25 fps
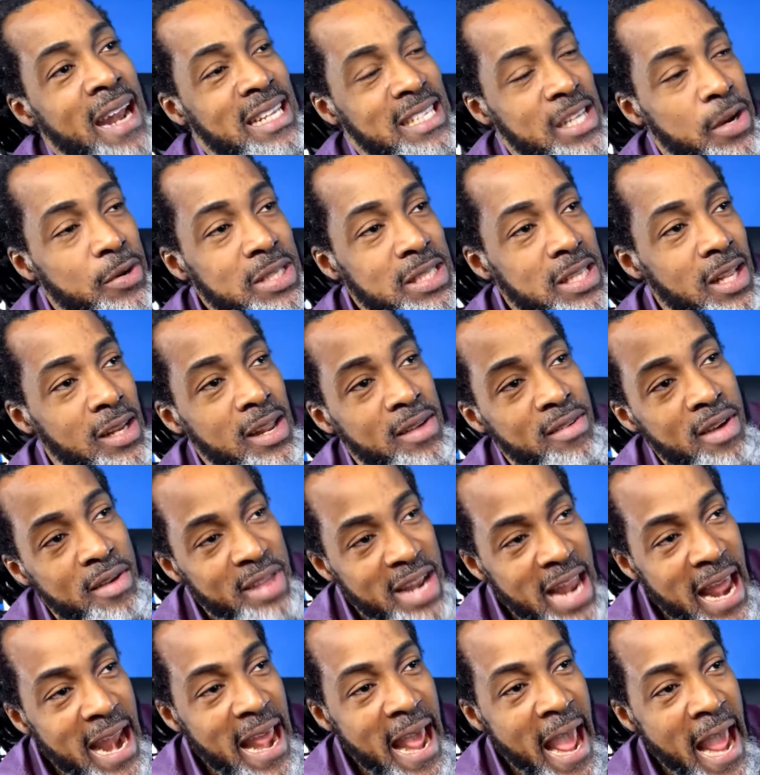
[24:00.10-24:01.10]
as a result of having
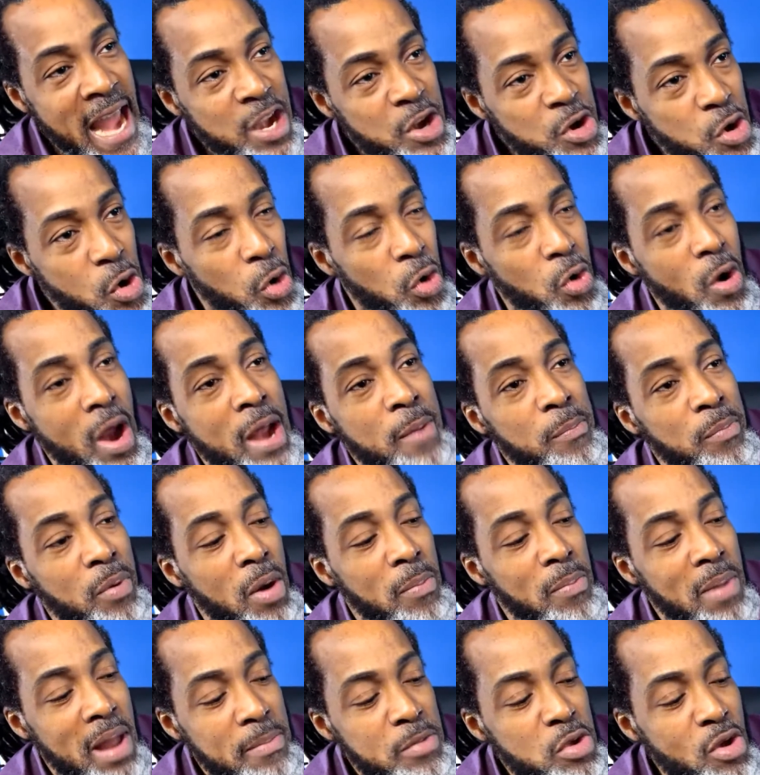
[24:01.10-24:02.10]
an endocrine
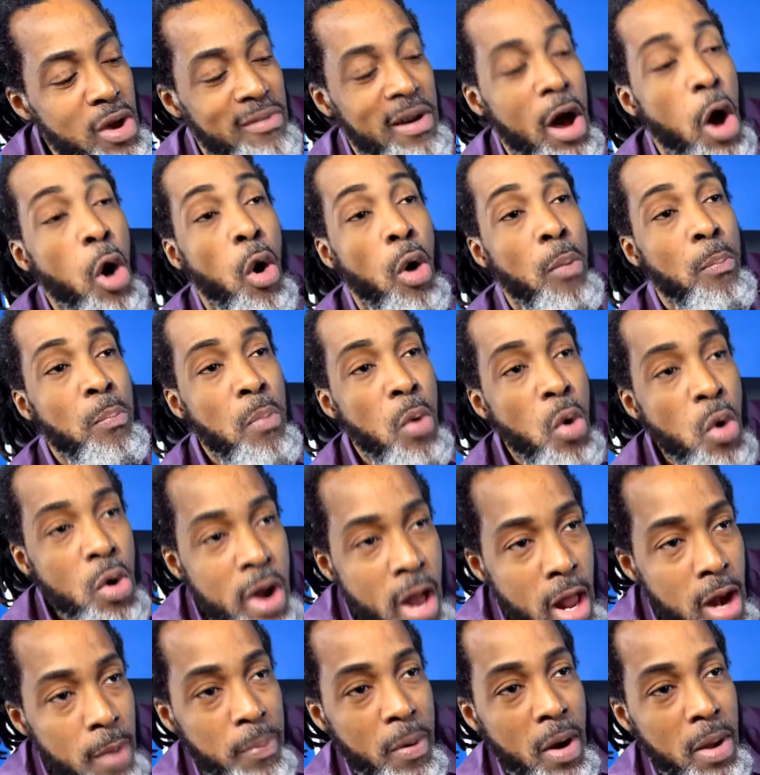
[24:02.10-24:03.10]
problem, you have a
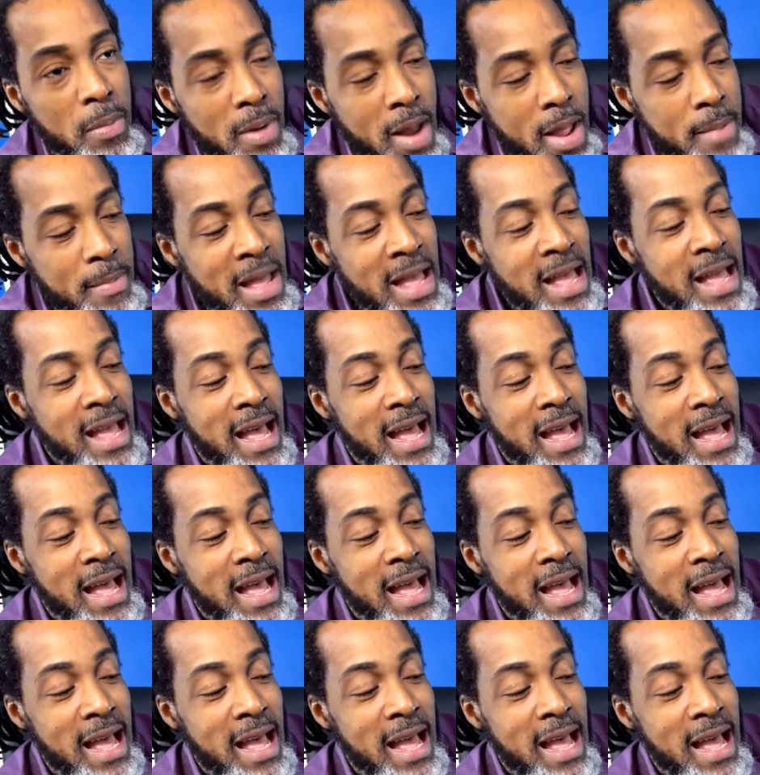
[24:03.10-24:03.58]
hormonal problem.